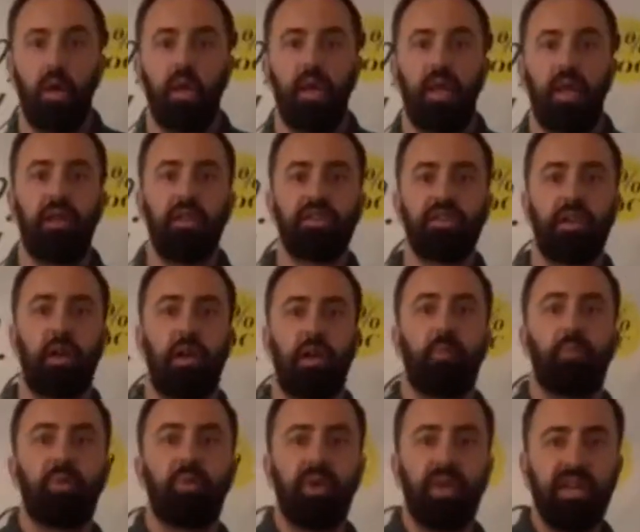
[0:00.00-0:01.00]
here's
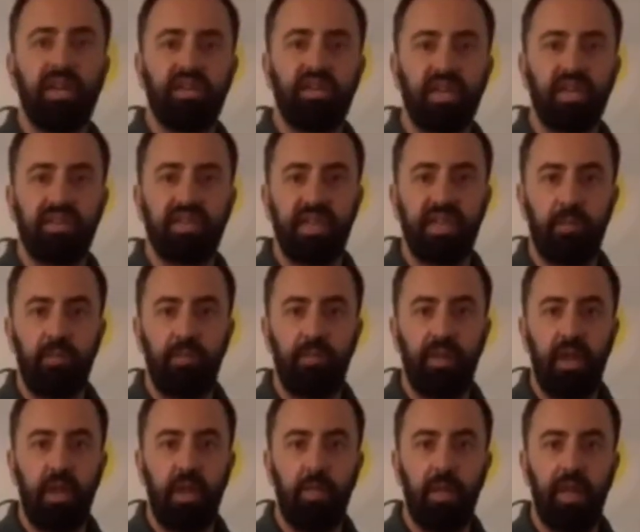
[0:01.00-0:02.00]
a pre-aging sample
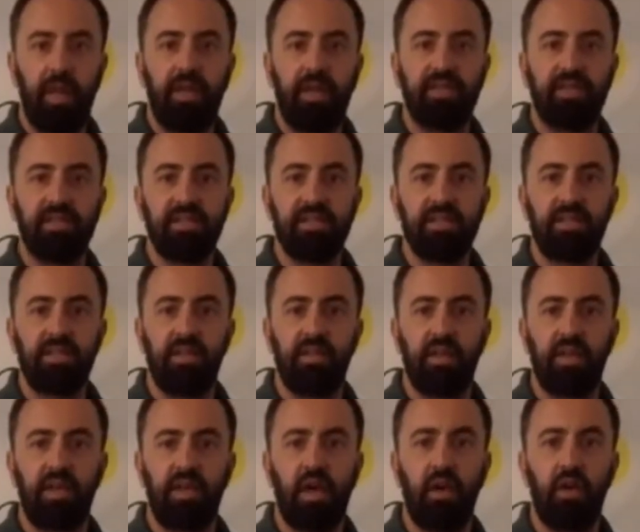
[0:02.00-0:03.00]
that I made. This is
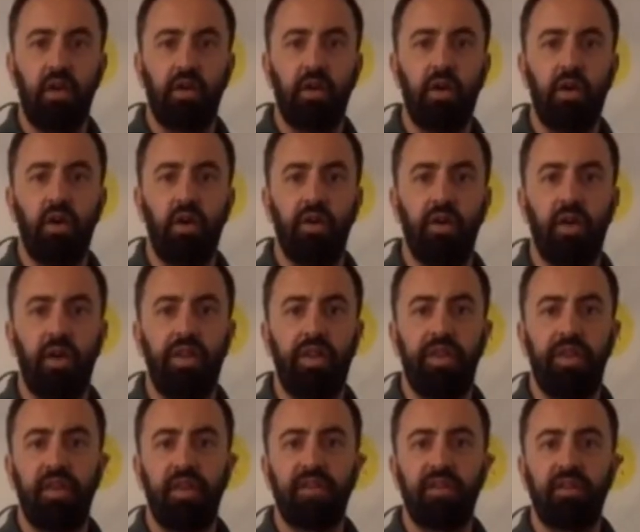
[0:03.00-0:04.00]
the color called
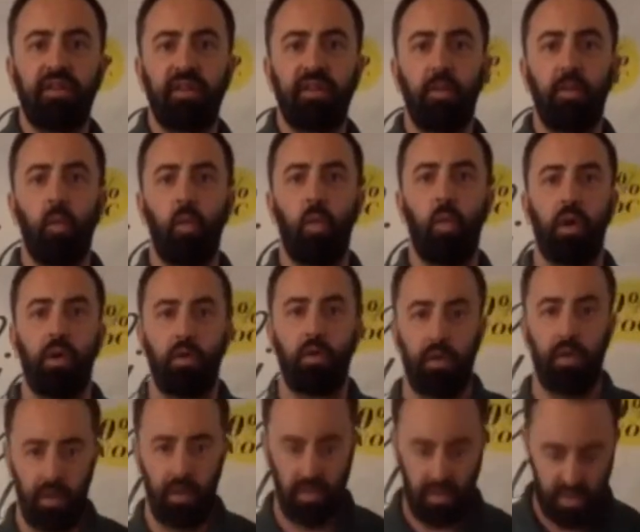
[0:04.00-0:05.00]
Authentic Number
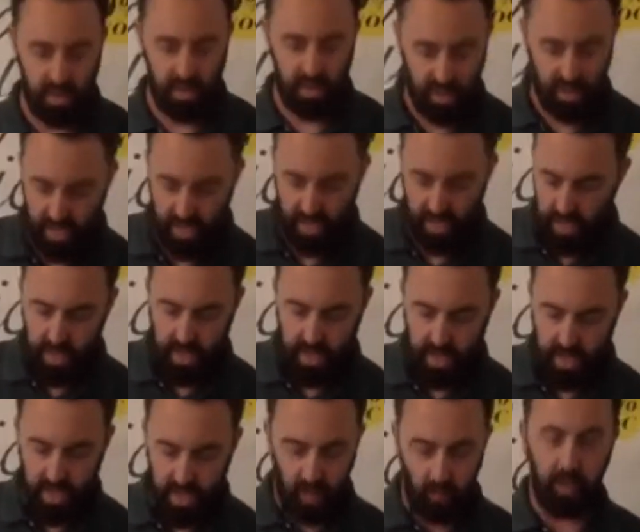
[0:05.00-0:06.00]
1.
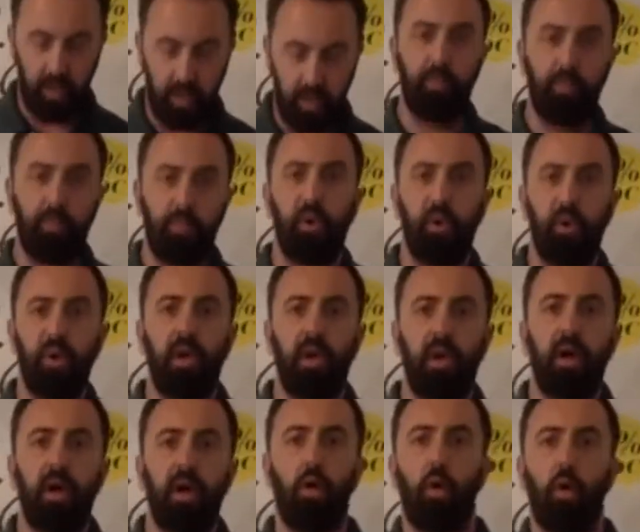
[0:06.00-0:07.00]
And we're gonna
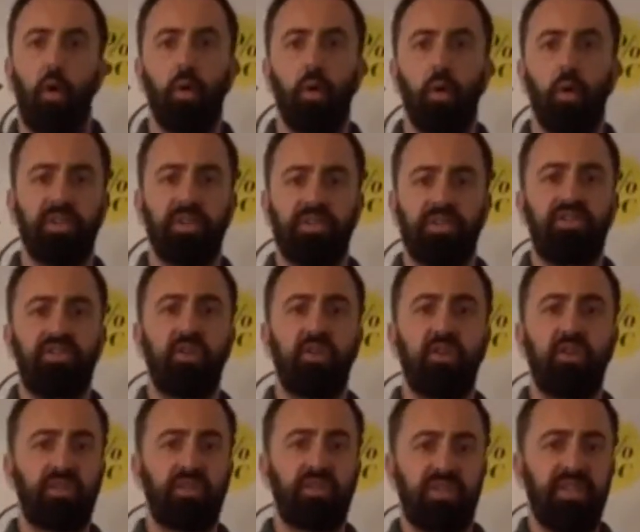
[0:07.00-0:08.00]
put Oil Plus
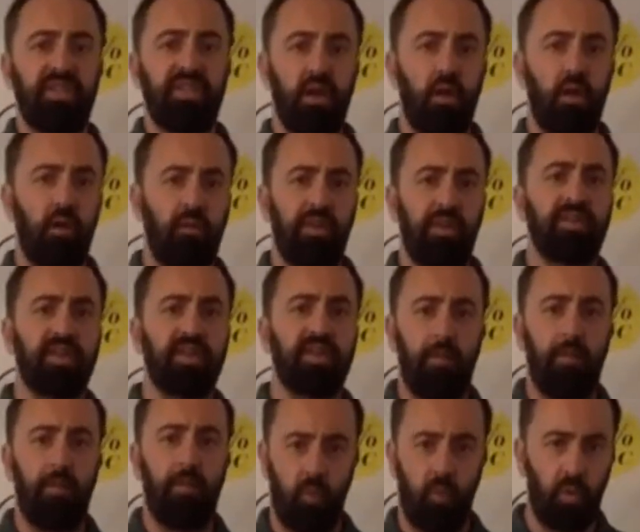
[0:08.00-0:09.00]
2C over the
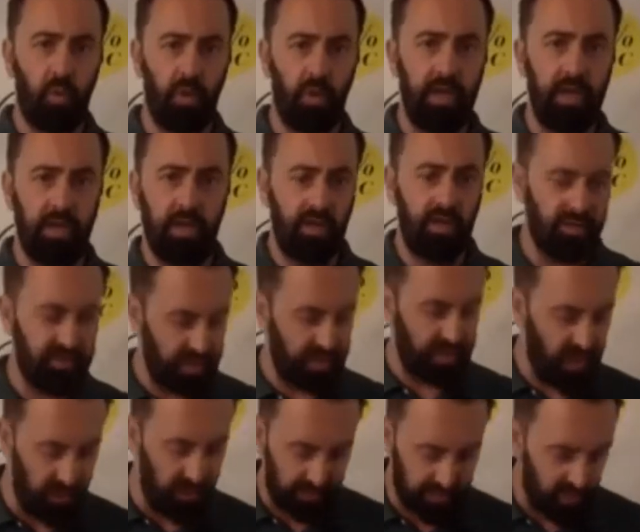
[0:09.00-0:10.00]
top. We're gonna use
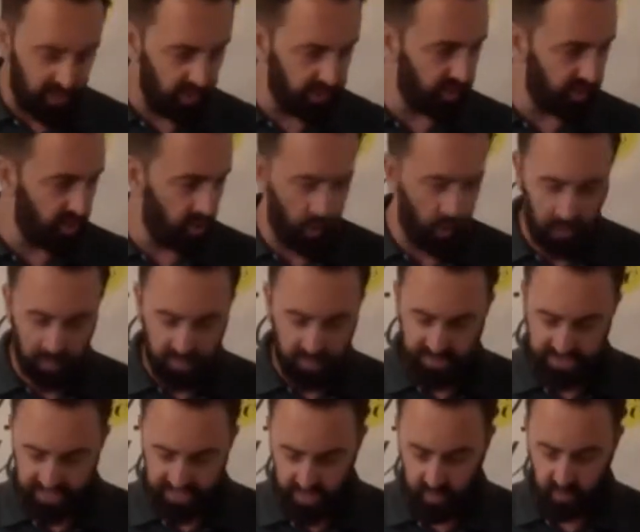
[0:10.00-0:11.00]
a color called
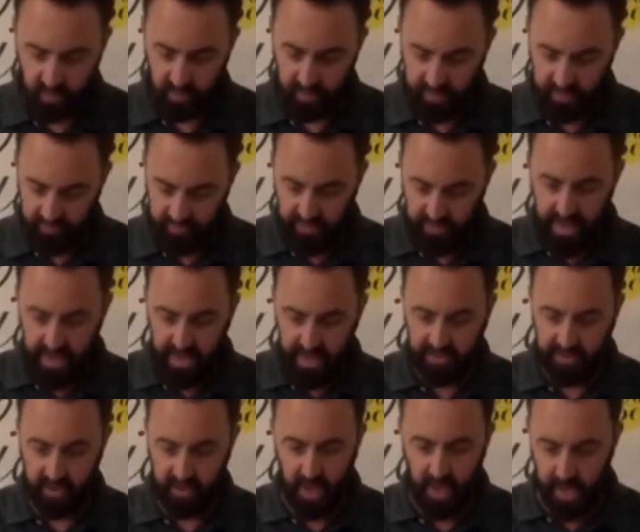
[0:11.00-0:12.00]
Corn Silk. Give that a
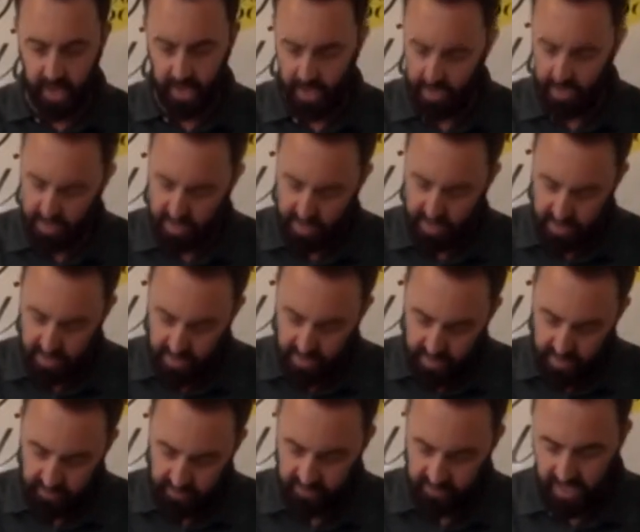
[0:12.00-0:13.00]
try.
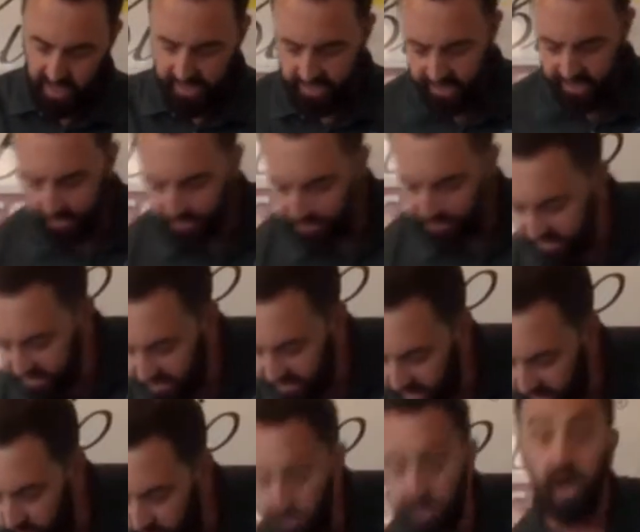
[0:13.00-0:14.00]
I've not done this
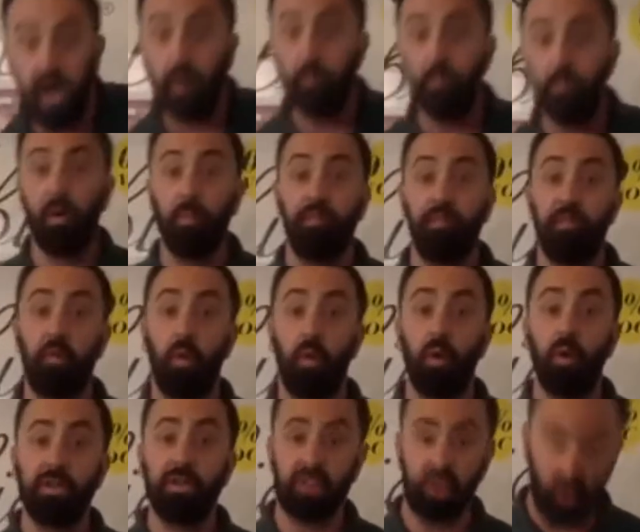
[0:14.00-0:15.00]
color combo
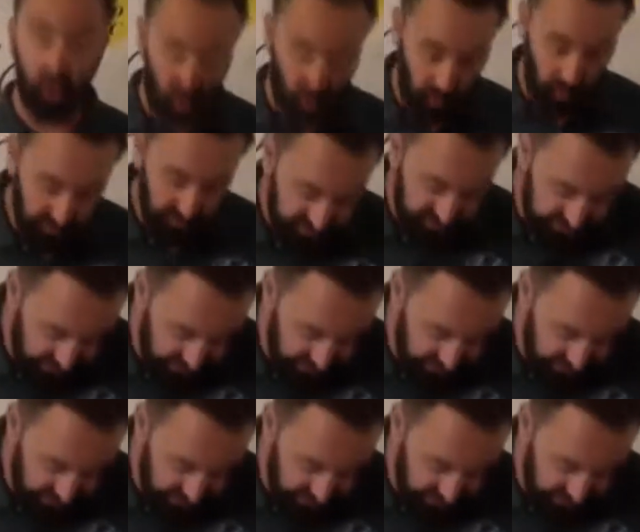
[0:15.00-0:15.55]
before, so we'll see